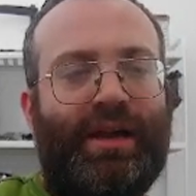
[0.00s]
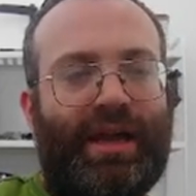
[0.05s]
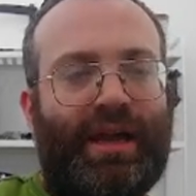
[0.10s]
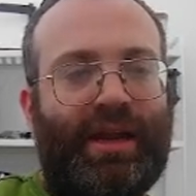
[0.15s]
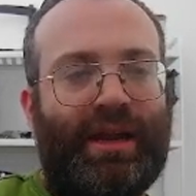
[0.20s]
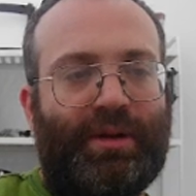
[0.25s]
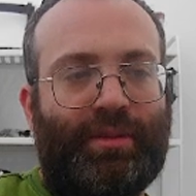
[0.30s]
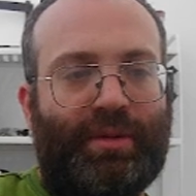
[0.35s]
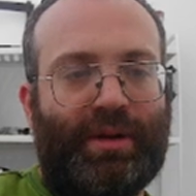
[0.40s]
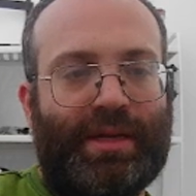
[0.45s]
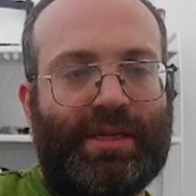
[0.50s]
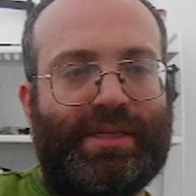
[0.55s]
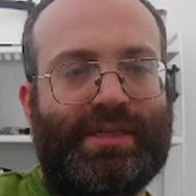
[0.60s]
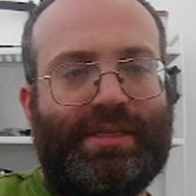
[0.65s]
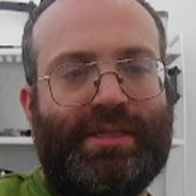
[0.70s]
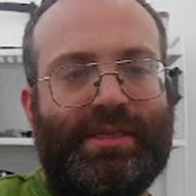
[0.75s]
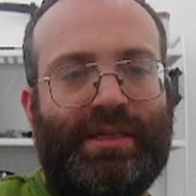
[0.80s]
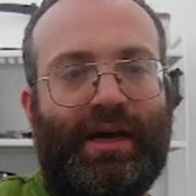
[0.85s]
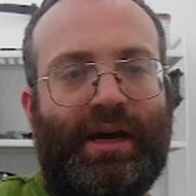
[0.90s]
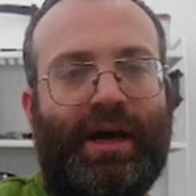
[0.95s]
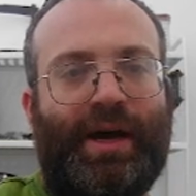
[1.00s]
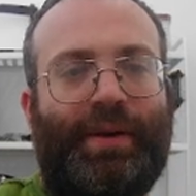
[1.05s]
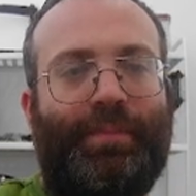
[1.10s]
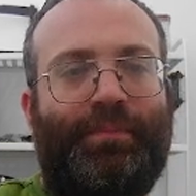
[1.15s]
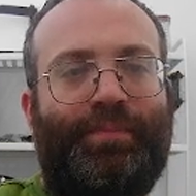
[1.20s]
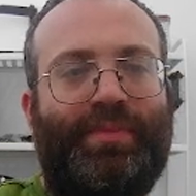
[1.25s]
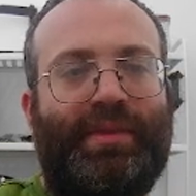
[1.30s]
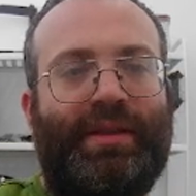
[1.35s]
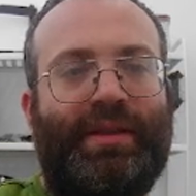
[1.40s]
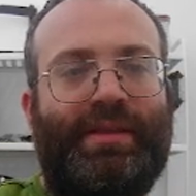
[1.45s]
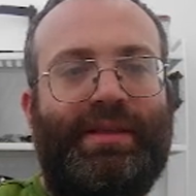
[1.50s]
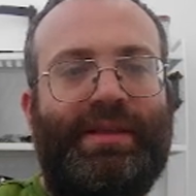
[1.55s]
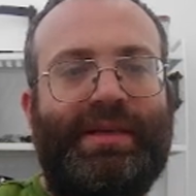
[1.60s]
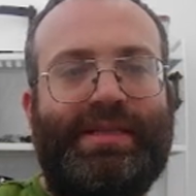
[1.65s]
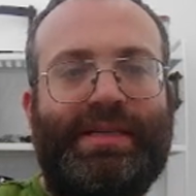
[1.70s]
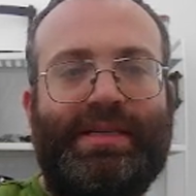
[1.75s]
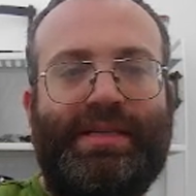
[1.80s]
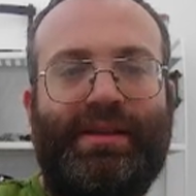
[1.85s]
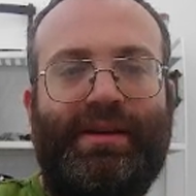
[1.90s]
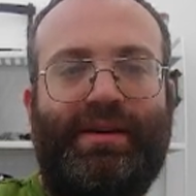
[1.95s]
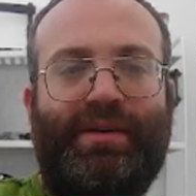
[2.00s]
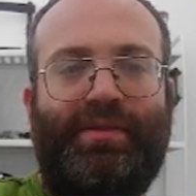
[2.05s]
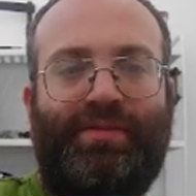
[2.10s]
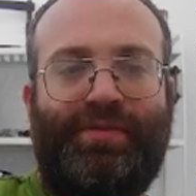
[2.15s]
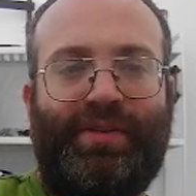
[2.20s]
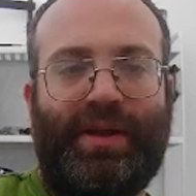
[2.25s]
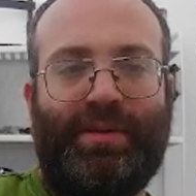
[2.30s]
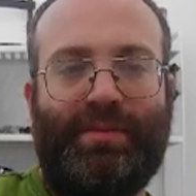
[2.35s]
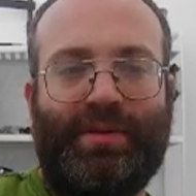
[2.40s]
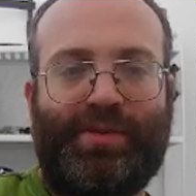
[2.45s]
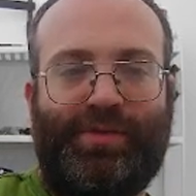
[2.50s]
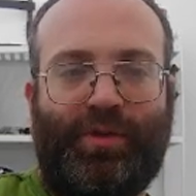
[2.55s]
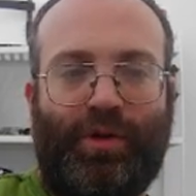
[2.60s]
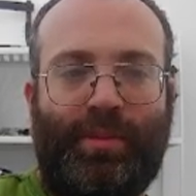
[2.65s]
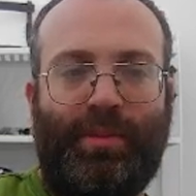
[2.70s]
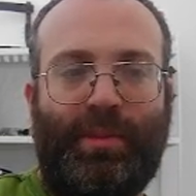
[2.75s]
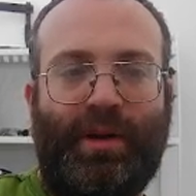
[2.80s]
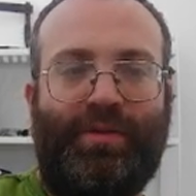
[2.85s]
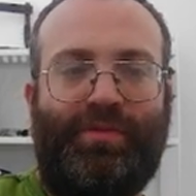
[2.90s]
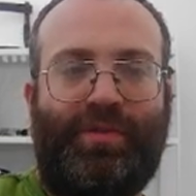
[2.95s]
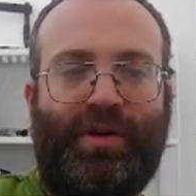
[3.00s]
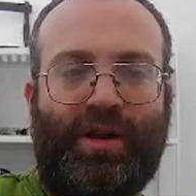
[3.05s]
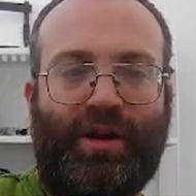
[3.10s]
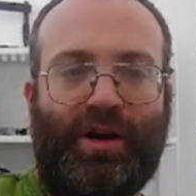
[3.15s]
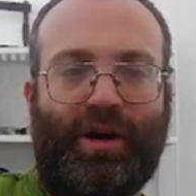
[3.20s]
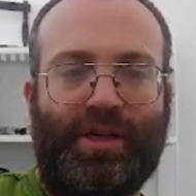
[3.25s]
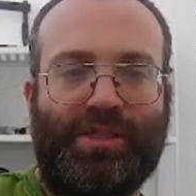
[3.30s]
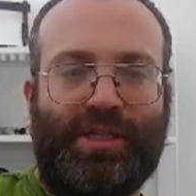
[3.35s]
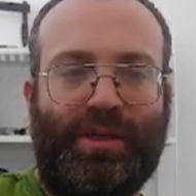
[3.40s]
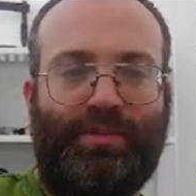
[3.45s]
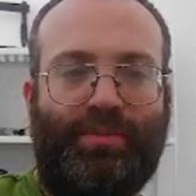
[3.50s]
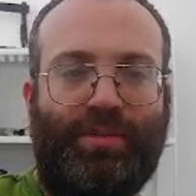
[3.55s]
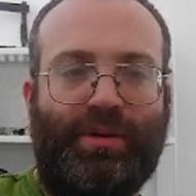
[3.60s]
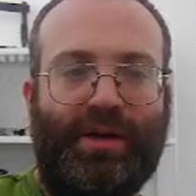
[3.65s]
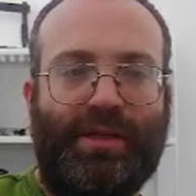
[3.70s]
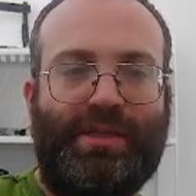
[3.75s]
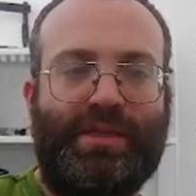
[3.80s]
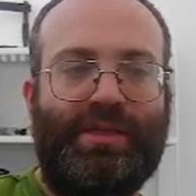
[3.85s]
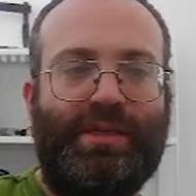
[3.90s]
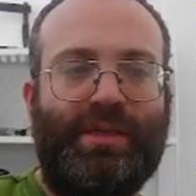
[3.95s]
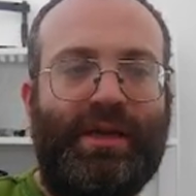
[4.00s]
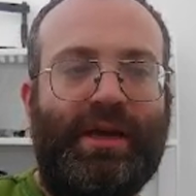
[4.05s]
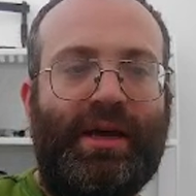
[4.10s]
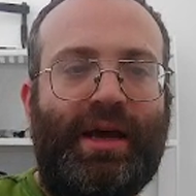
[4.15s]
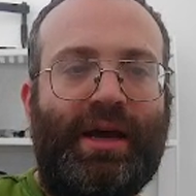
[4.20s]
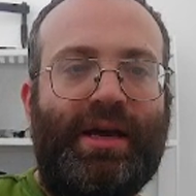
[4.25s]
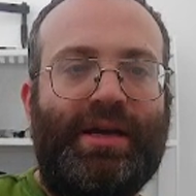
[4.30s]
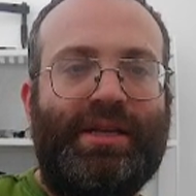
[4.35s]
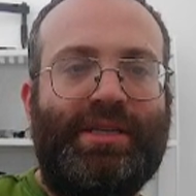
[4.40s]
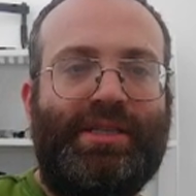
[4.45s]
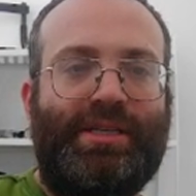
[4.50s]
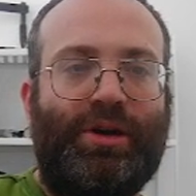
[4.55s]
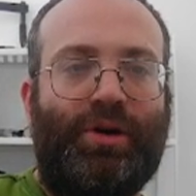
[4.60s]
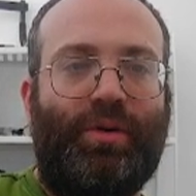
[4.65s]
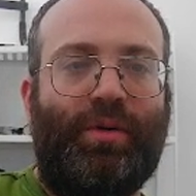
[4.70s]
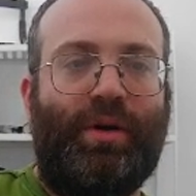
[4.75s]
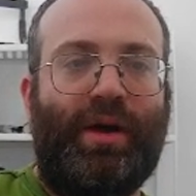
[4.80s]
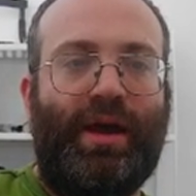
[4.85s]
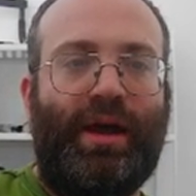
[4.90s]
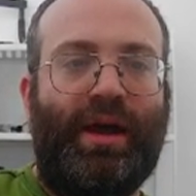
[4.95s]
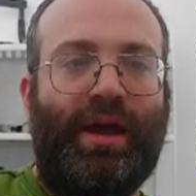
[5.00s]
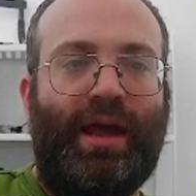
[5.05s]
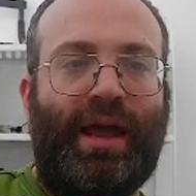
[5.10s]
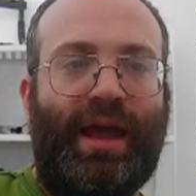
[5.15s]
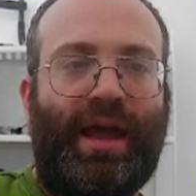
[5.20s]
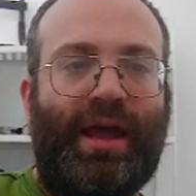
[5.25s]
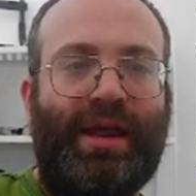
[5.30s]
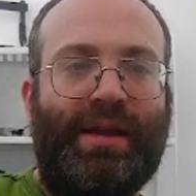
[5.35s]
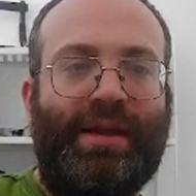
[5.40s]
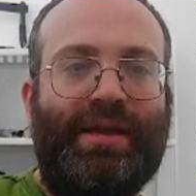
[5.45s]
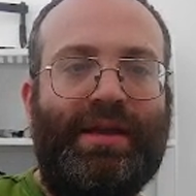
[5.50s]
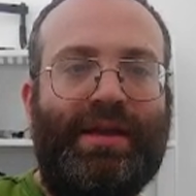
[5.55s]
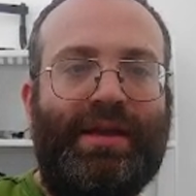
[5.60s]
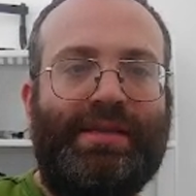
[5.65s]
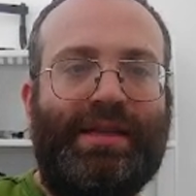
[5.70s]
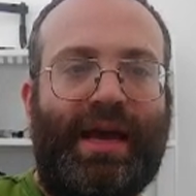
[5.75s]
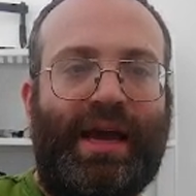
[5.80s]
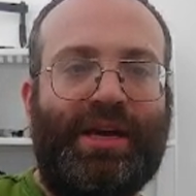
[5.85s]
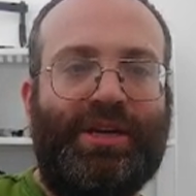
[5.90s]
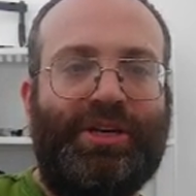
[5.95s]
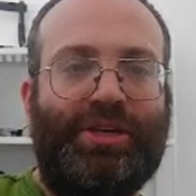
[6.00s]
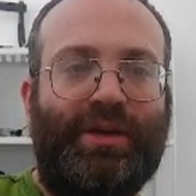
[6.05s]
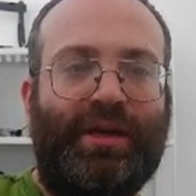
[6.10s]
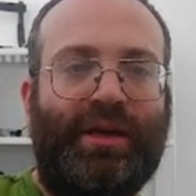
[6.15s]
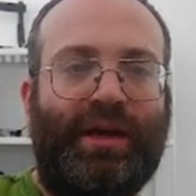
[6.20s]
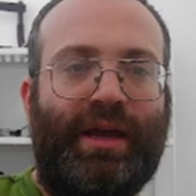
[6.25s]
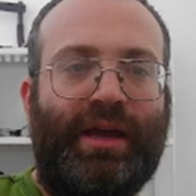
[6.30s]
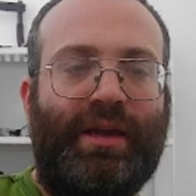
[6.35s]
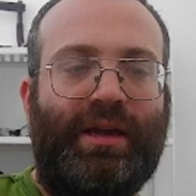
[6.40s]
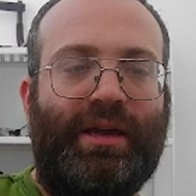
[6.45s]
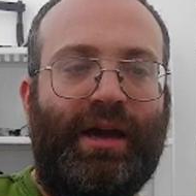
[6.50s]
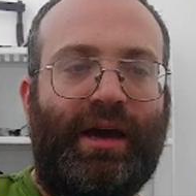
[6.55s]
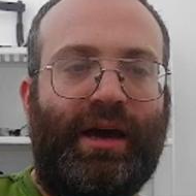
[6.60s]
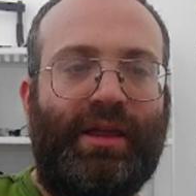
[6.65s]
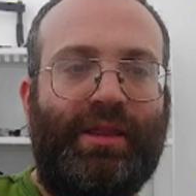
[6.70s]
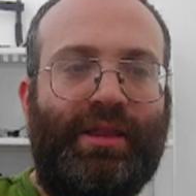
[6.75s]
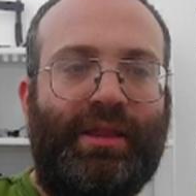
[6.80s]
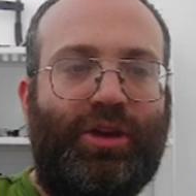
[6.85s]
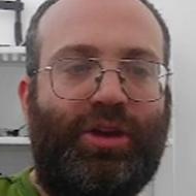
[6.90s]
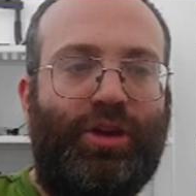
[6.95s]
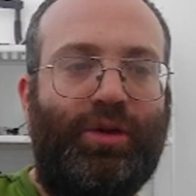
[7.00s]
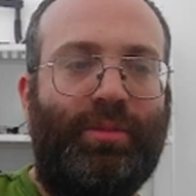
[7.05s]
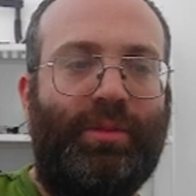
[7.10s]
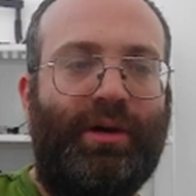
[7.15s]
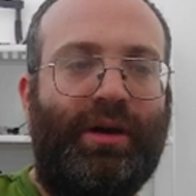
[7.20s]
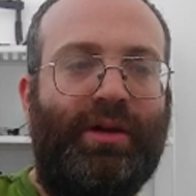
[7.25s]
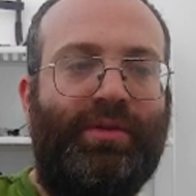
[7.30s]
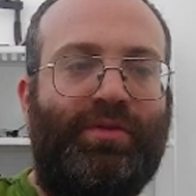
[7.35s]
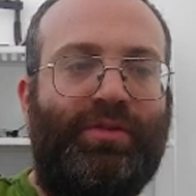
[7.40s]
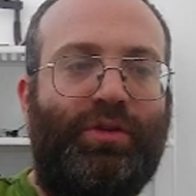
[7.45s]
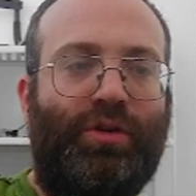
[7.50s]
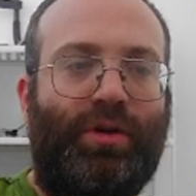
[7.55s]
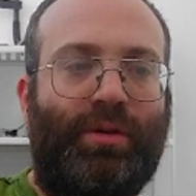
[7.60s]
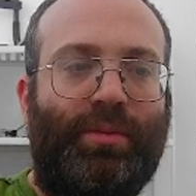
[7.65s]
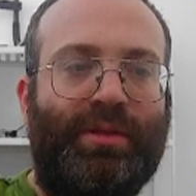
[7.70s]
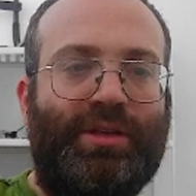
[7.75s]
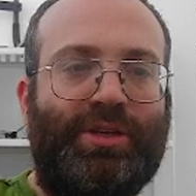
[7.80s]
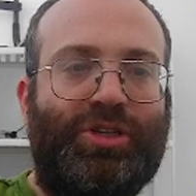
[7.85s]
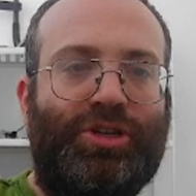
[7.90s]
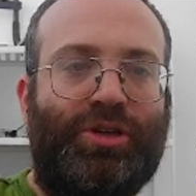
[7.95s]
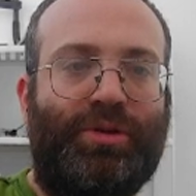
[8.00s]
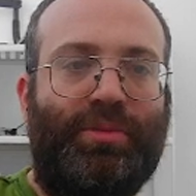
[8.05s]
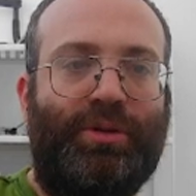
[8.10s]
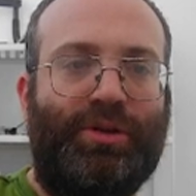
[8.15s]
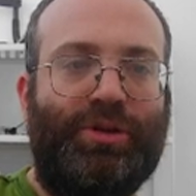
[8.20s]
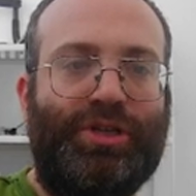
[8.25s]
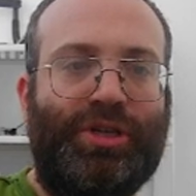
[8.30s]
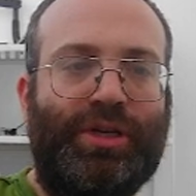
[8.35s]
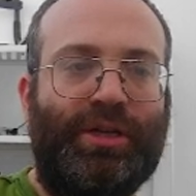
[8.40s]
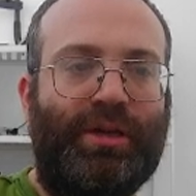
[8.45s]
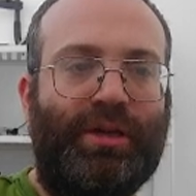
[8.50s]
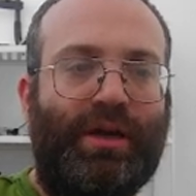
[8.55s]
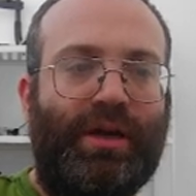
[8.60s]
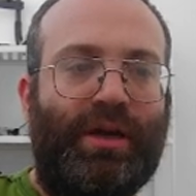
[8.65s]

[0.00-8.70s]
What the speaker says: Anyways, this is the famous formula for calls and puts. So n is actually like the cumulative normal distribution,